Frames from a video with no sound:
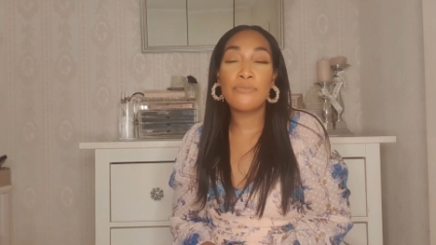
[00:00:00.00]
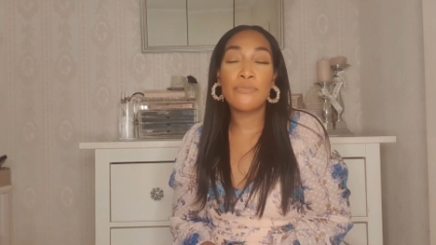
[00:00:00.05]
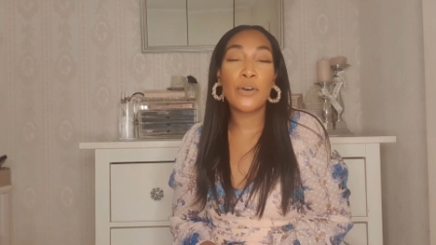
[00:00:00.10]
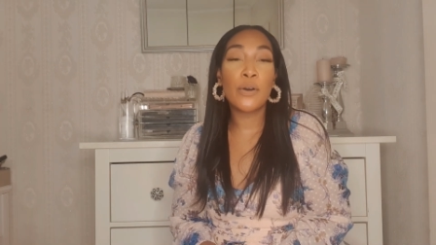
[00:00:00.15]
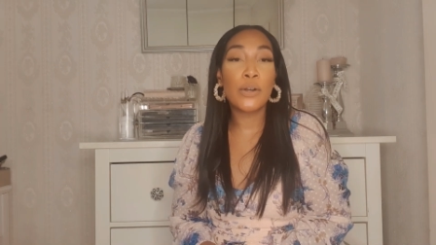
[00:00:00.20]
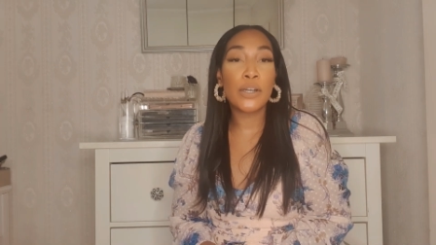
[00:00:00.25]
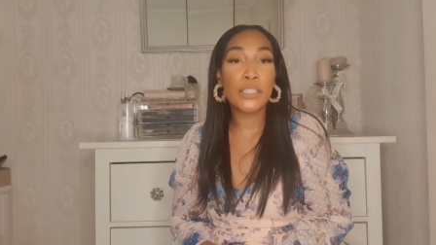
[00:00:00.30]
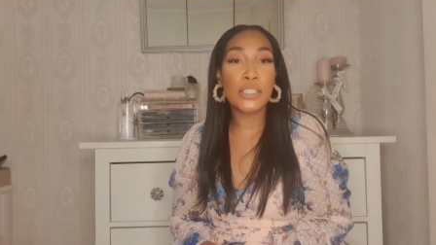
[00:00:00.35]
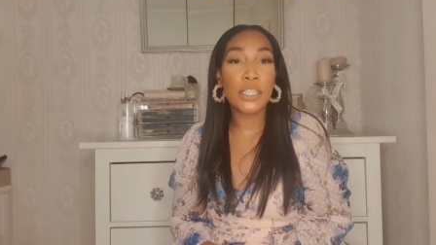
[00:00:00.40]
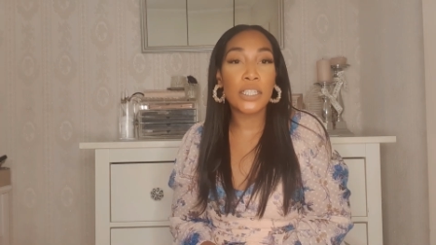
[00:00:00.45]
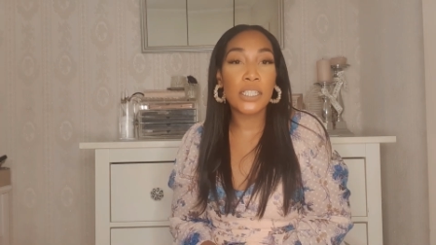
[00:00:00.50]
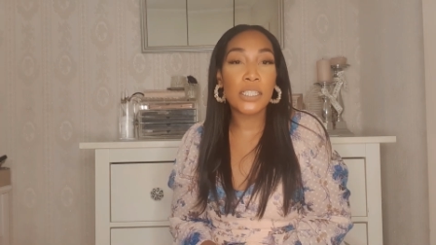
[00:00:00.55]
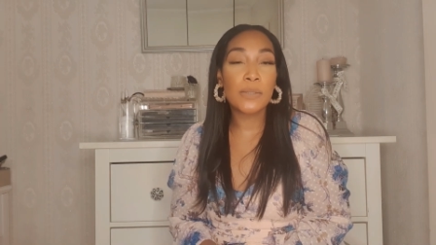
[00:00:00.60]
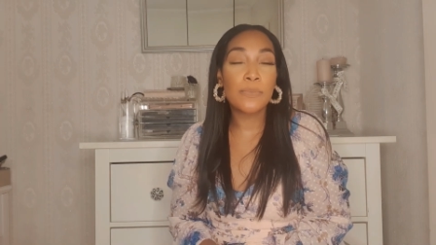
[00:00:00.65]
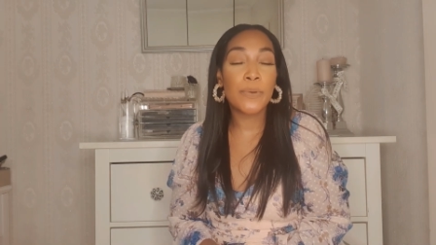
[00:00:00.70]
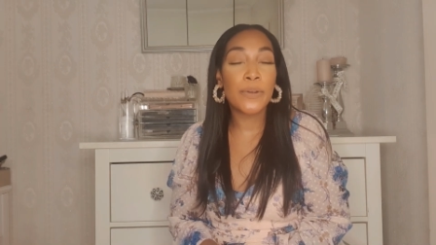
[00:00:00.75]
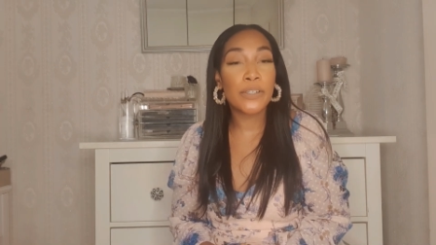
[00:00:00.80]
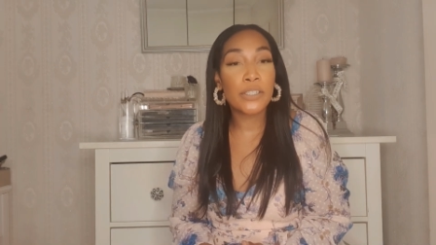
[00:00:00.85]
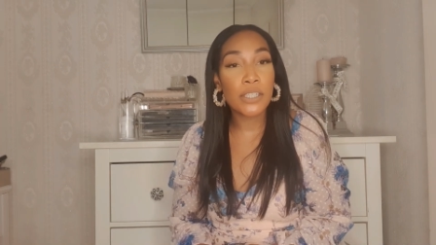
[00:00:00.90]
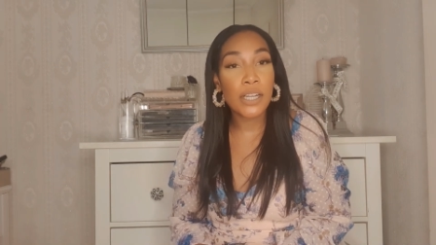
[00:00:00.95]
focus on the
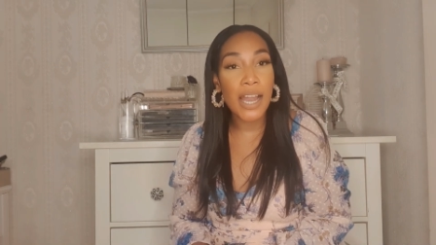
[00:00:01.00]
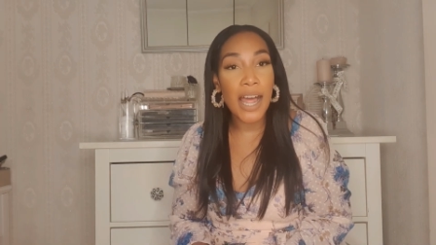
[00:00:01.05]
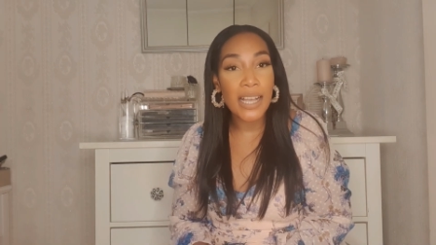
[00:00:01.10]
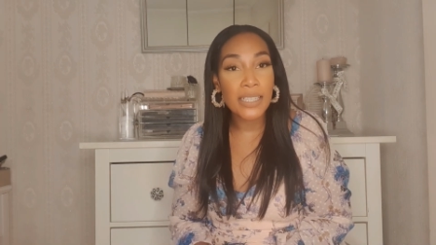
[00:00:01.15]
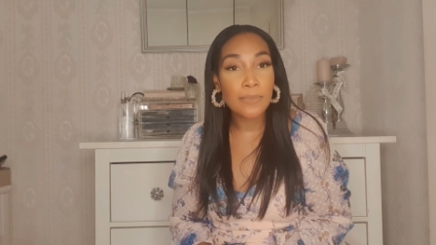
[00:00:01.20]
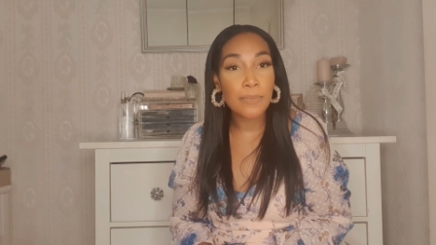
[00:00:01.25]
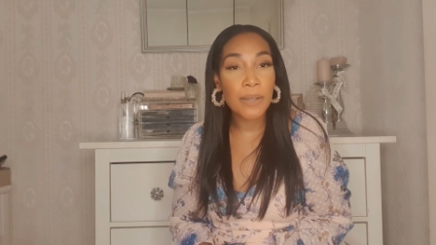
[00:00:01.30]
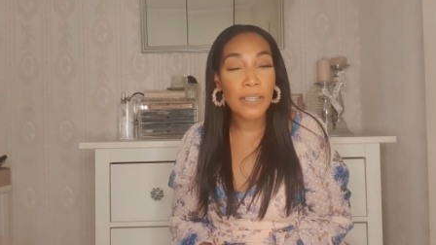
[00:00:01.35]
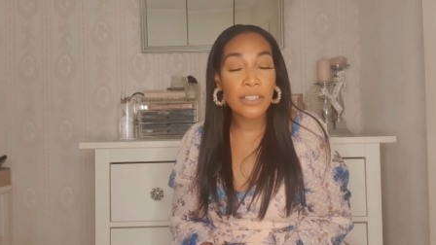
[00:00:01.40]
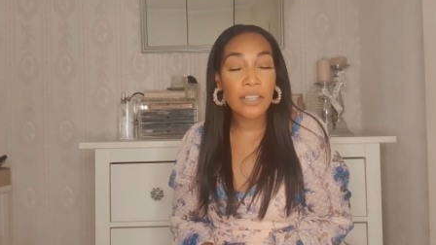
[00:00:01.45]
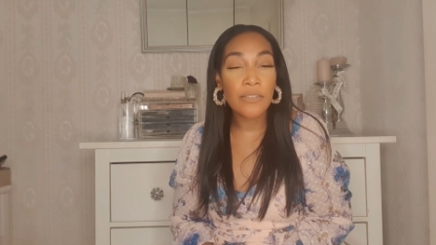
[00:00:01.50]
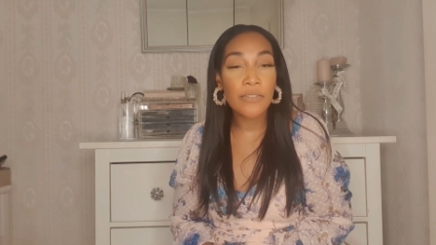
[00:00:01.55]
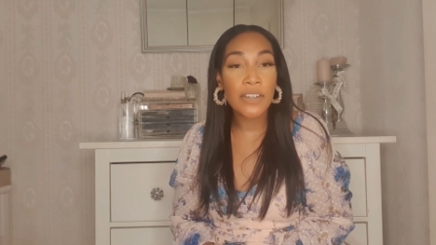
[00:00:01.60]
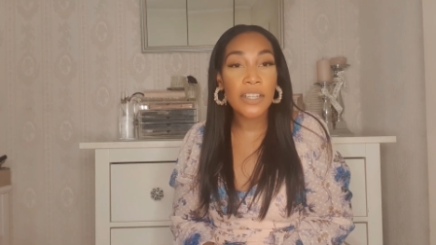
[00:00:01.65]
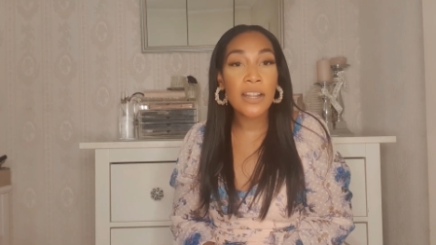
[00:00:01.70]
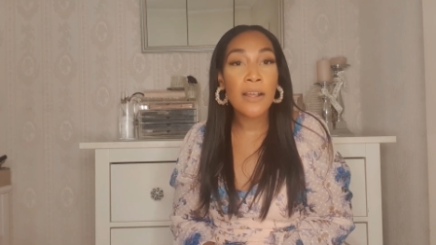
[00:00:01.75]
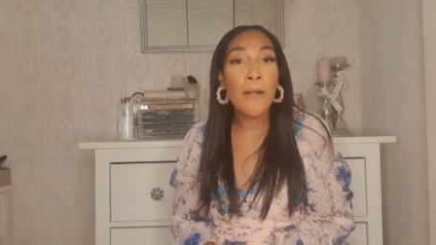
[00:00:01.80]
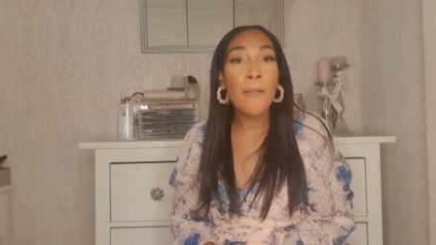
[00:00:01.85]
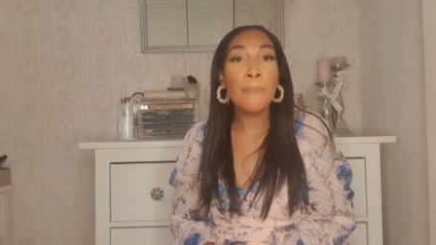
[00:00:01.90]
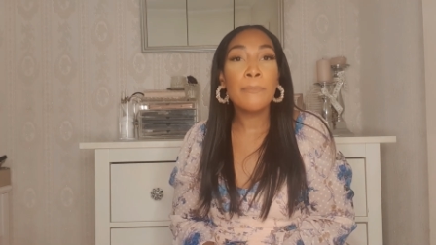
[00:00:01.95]
spiritual aspect of
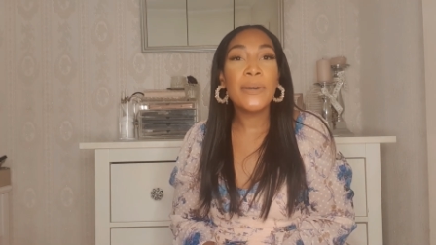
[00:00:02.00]
it,